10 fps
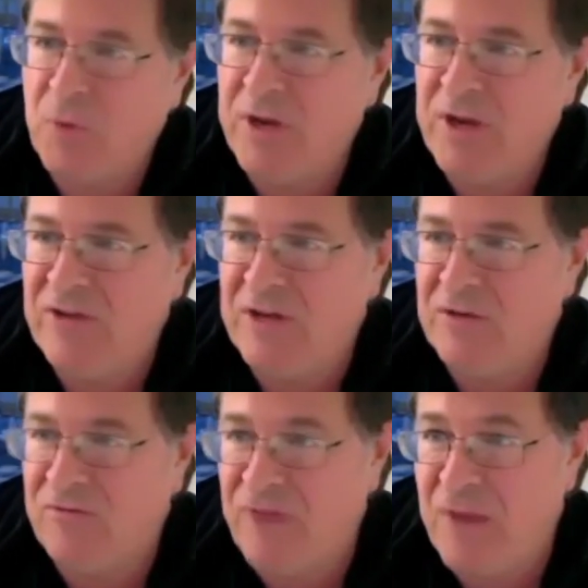What is
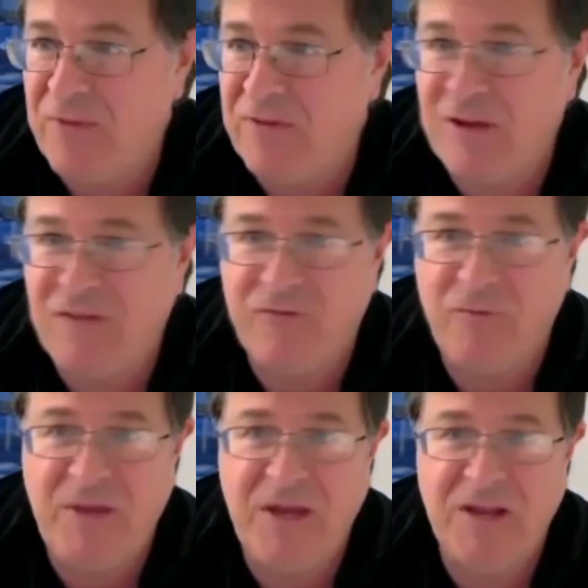it famous
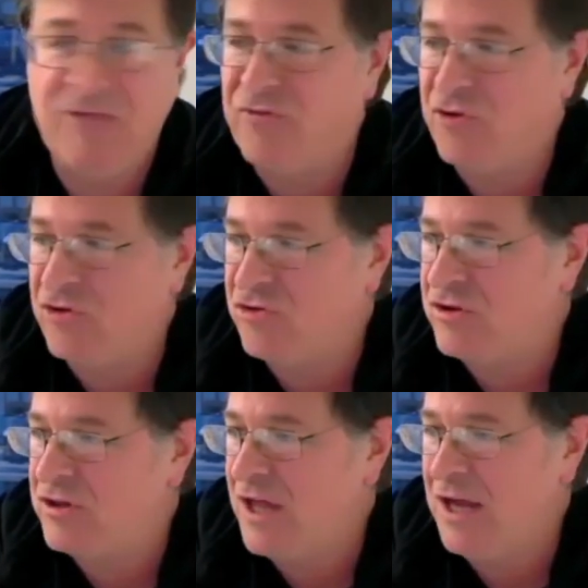for being the
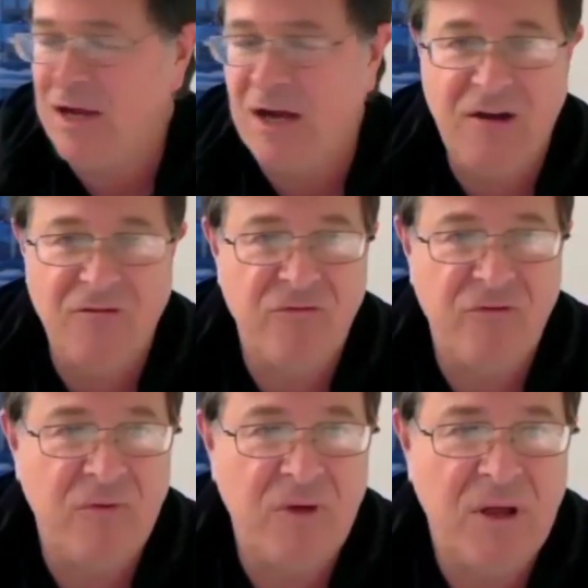first thing
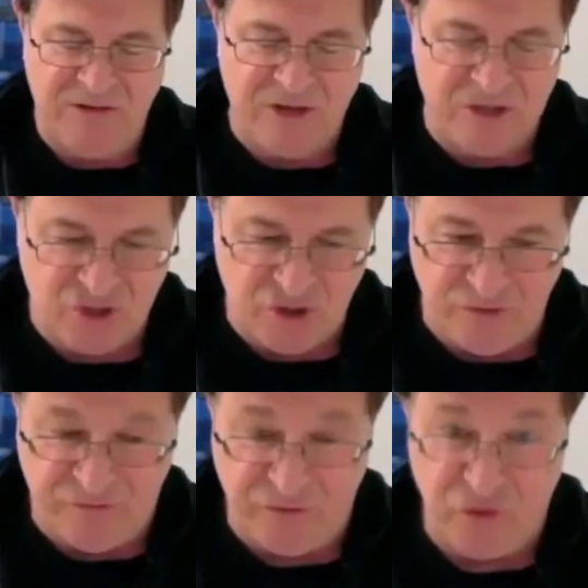of? It is
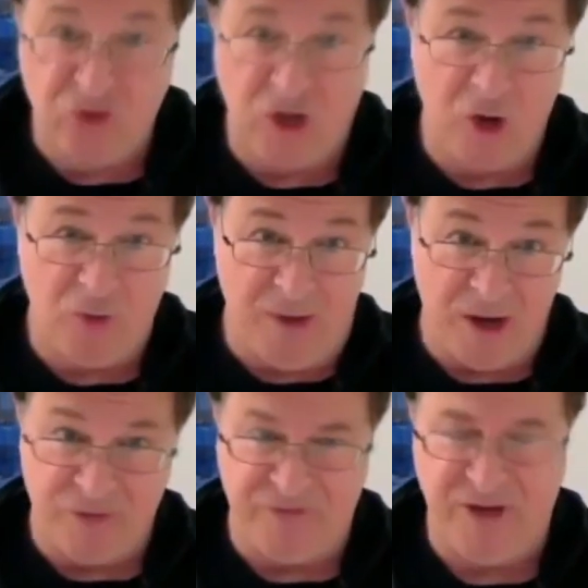considered the first
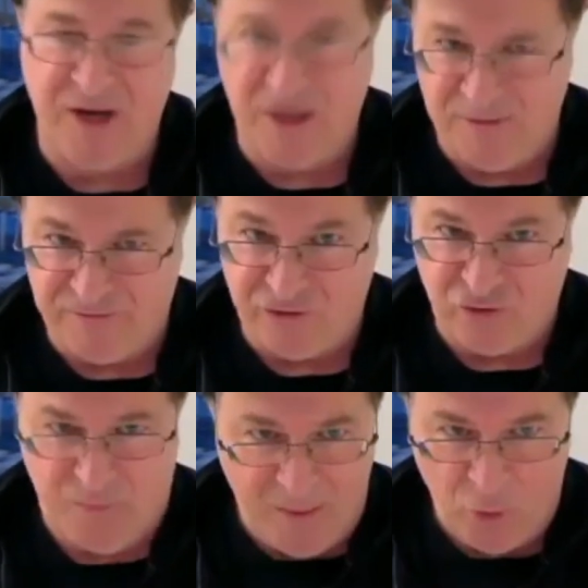autobiography and the
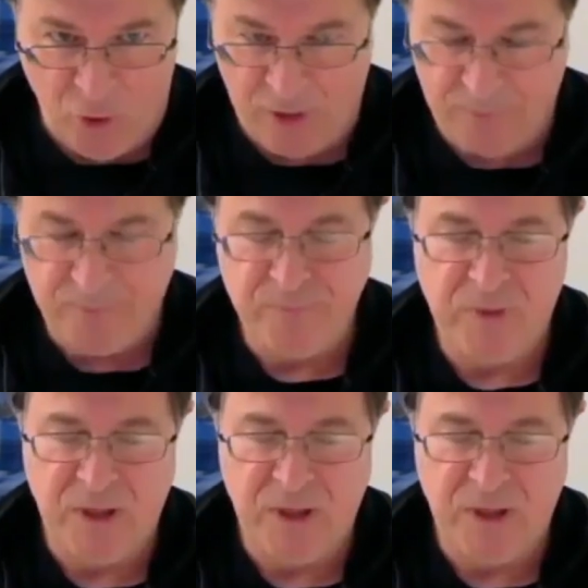first memoir.